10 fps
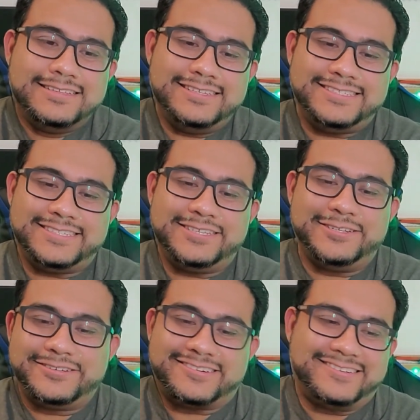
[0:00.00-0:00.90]
this
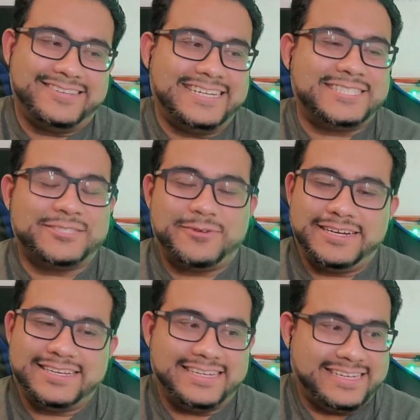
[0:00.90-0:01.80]
little girl, I swear
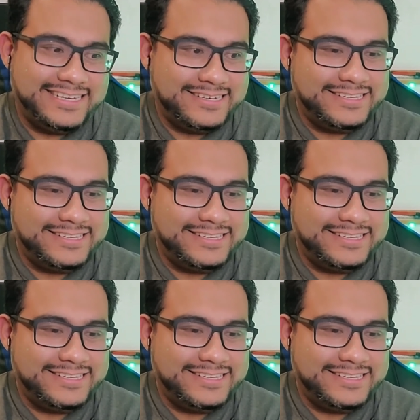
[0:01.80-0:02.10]
to God.